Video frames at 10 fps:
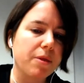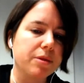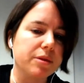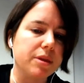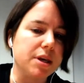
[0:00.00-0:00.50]

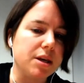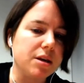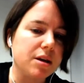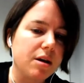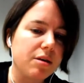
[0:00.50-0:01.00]

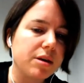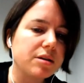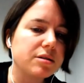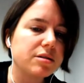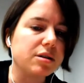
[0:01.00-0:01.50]
the
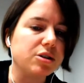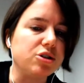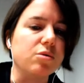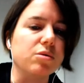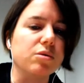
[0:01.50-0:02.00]
things that
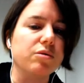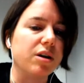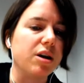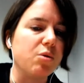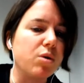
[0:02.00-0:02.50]
don't
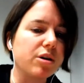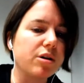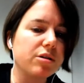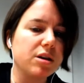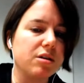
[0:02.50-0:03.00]
vary. What are
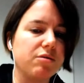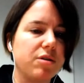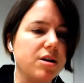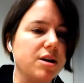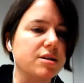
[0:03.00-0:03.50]
the
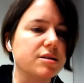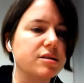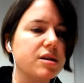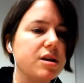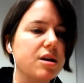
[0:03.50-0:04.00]
invariants?